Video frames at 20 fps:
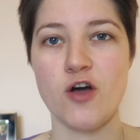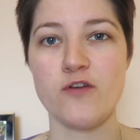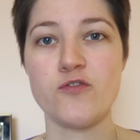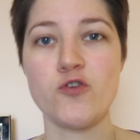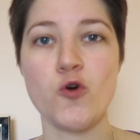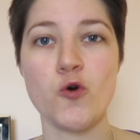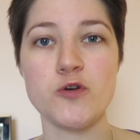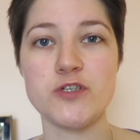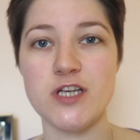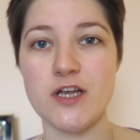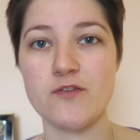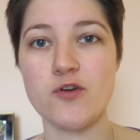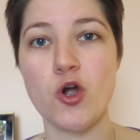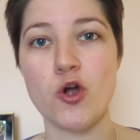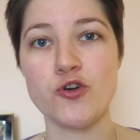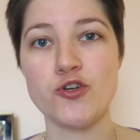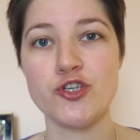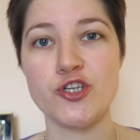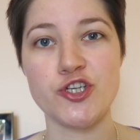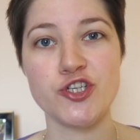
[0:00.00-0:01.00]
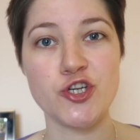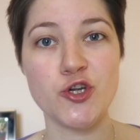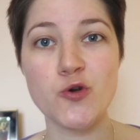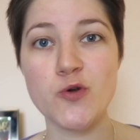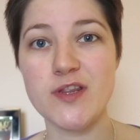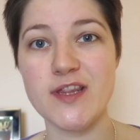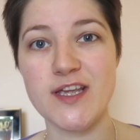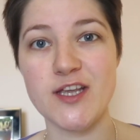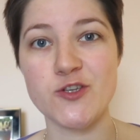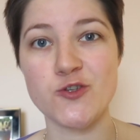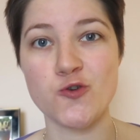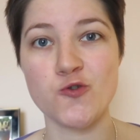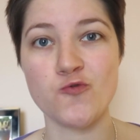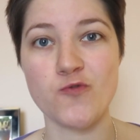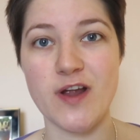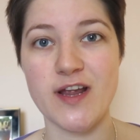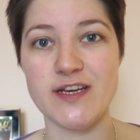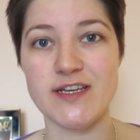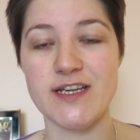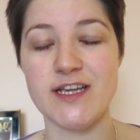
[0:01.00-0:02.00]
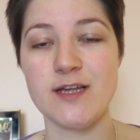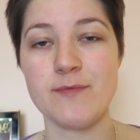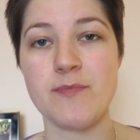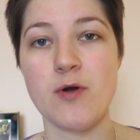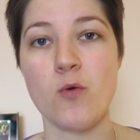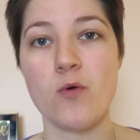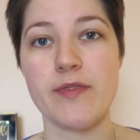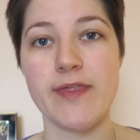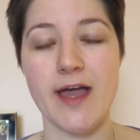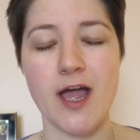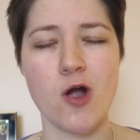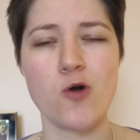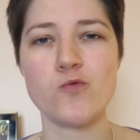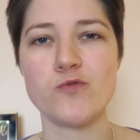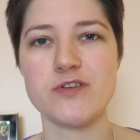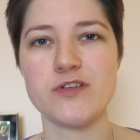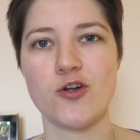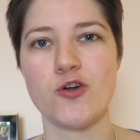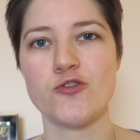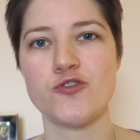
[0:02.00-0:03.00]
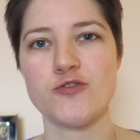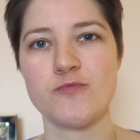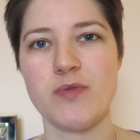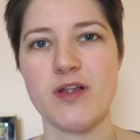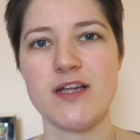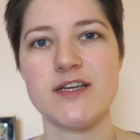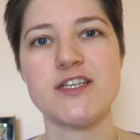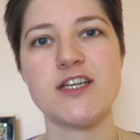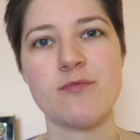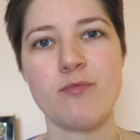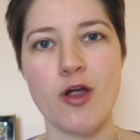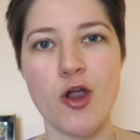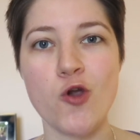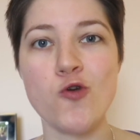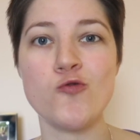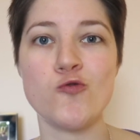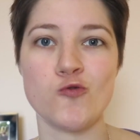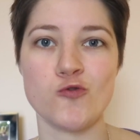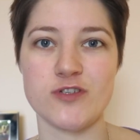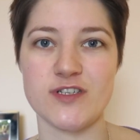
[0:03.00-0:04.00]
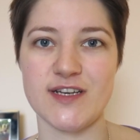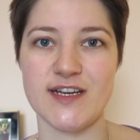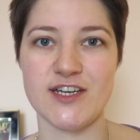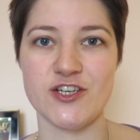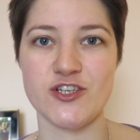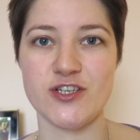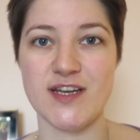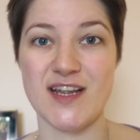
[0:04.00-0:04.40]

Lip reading: Of course, I've gone to 2 of these already, but without contemplating my own ordination